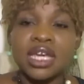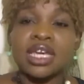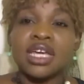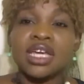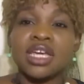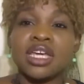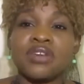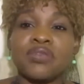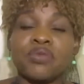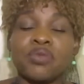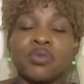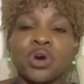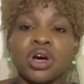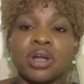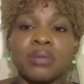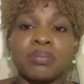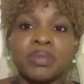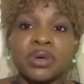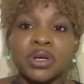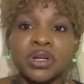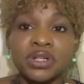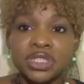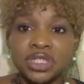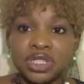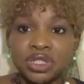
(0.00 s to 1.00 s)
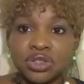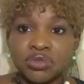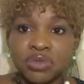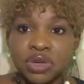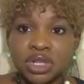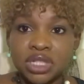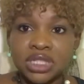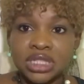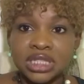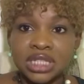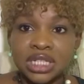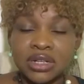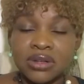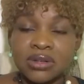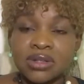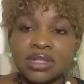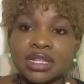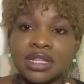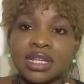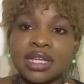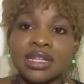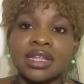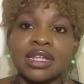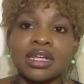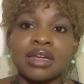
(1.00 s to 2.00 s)
If one person runs out,
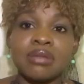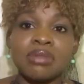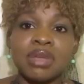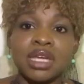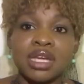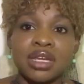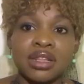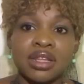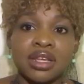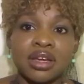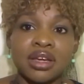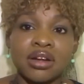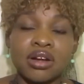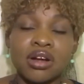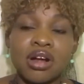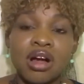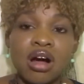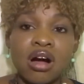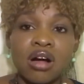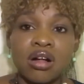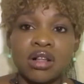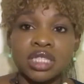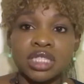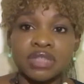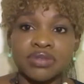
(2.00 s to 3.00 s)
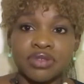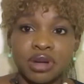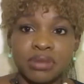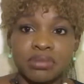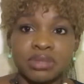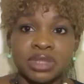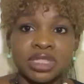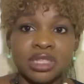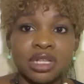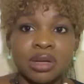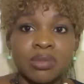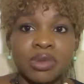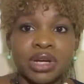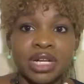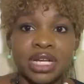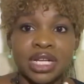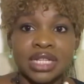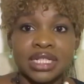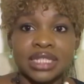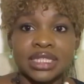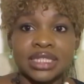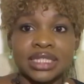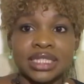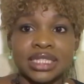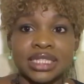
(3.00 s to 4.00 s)
then they make their calls from someone
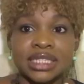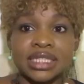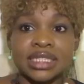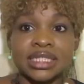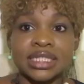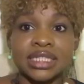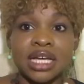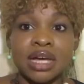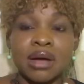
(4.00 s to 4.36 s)
else's